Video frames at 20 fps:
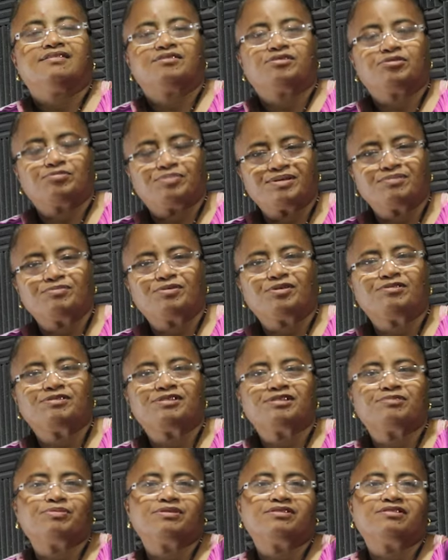To be more
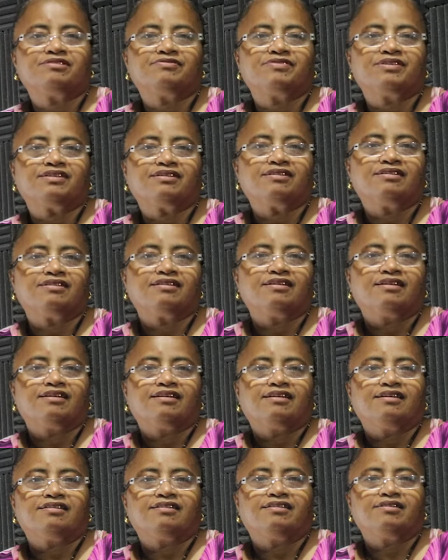specific,
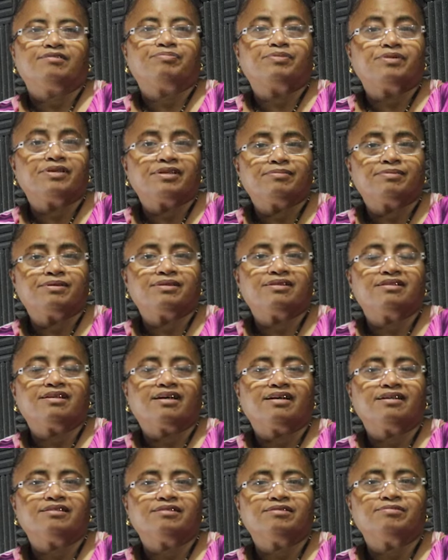the prohibited
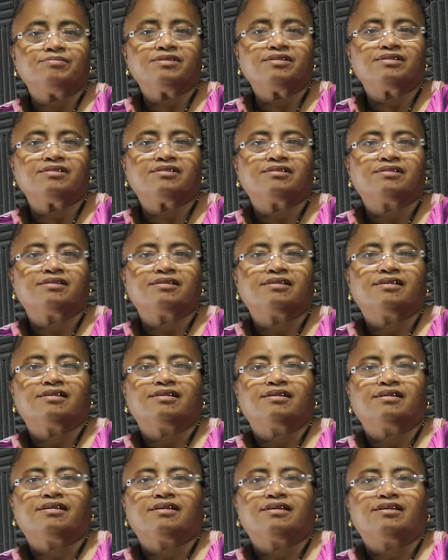items,
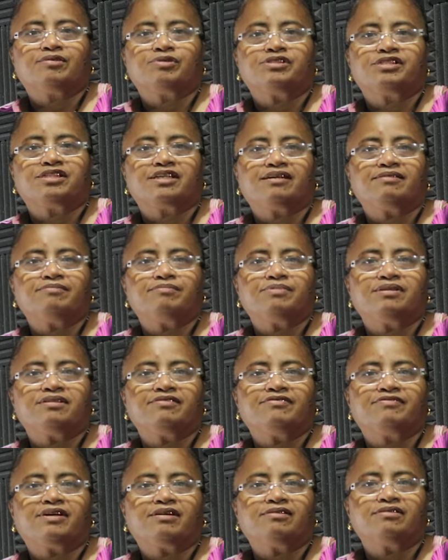which can be
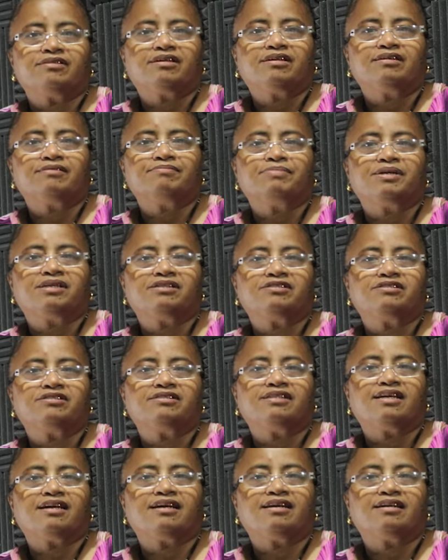found on
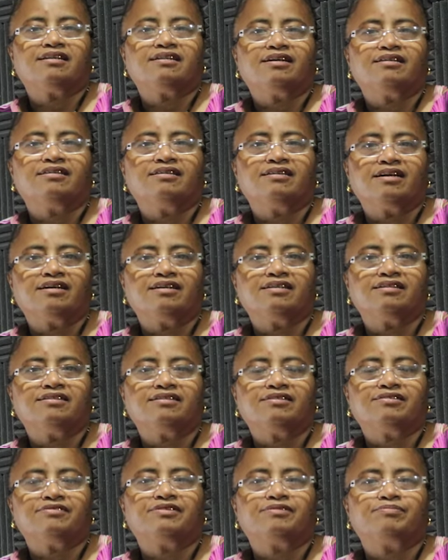pages 8 and 9
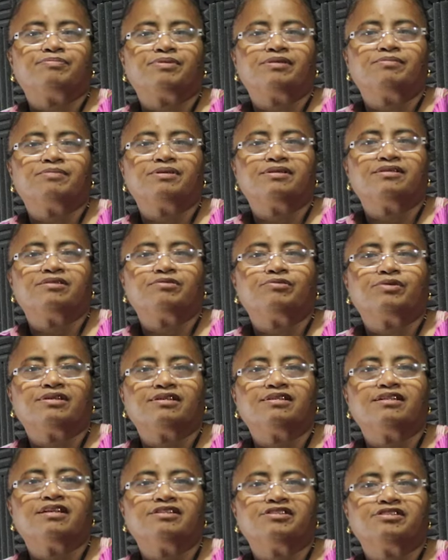of the permanent
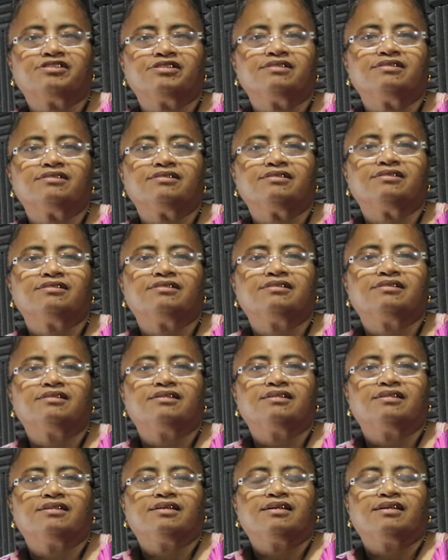regulation,
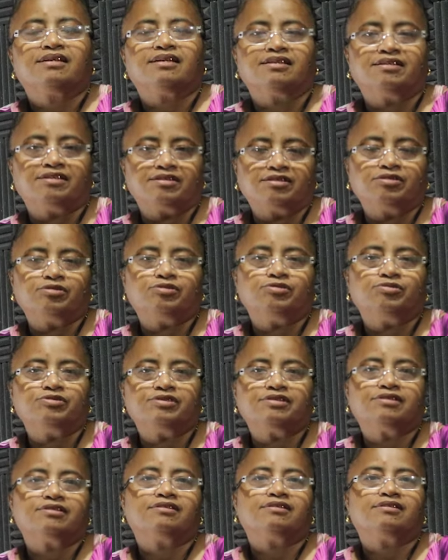
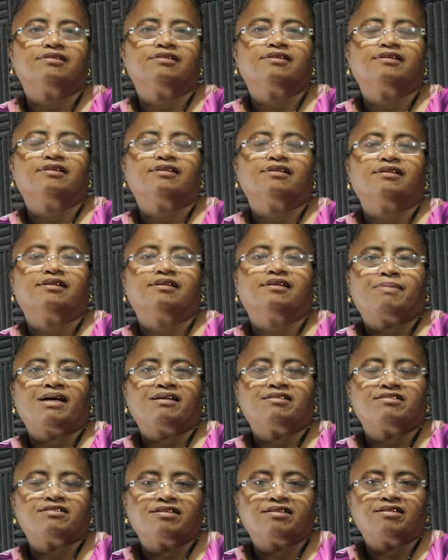include
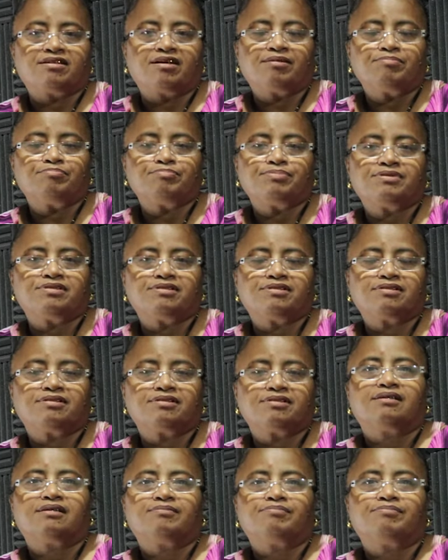plastic cups,
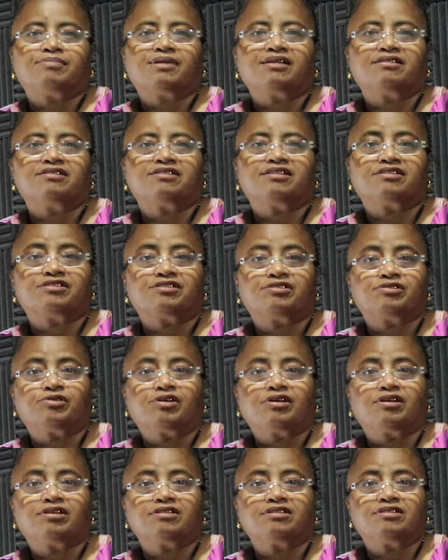plastic
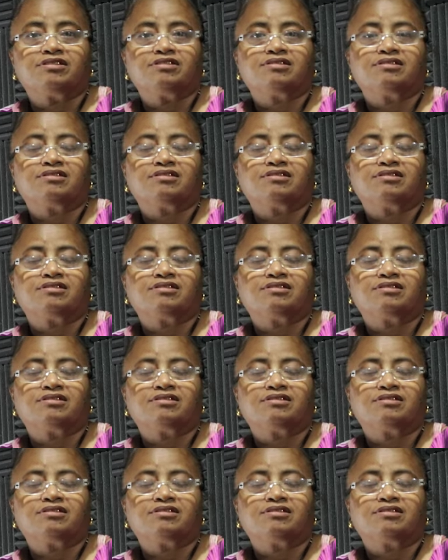straws,